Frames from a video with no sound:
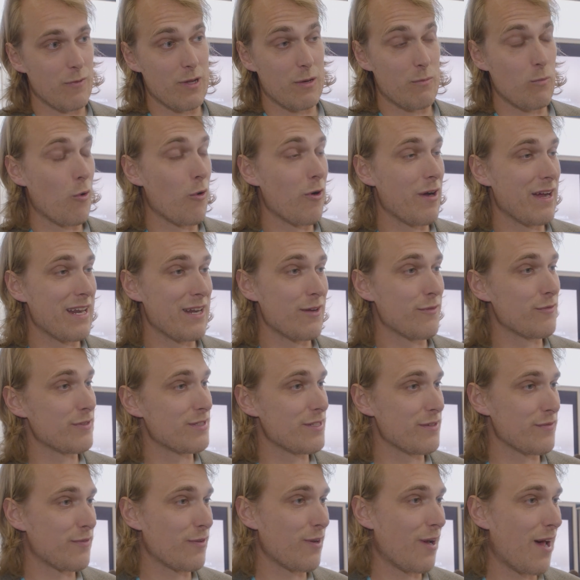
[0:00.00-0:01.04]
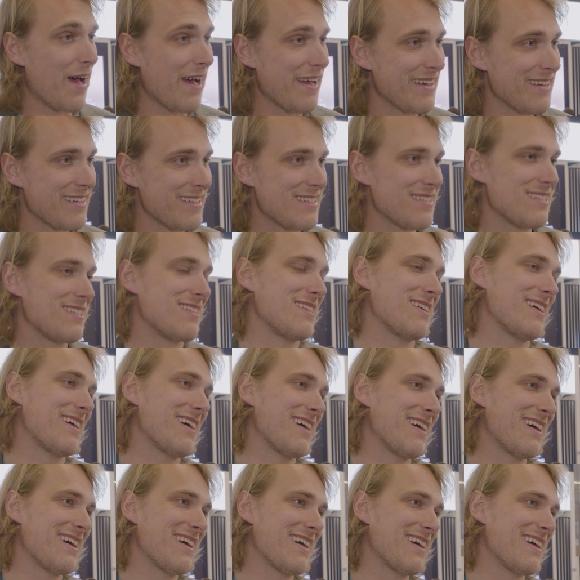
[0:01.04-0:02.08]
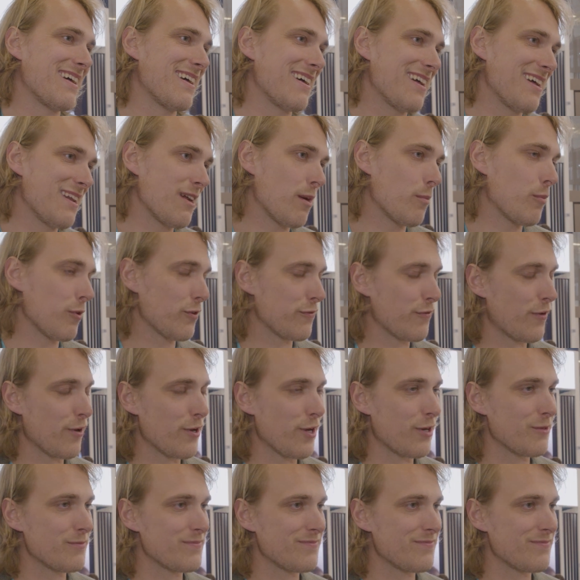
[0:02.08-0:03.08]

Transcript: more innovative clients in our portfolio.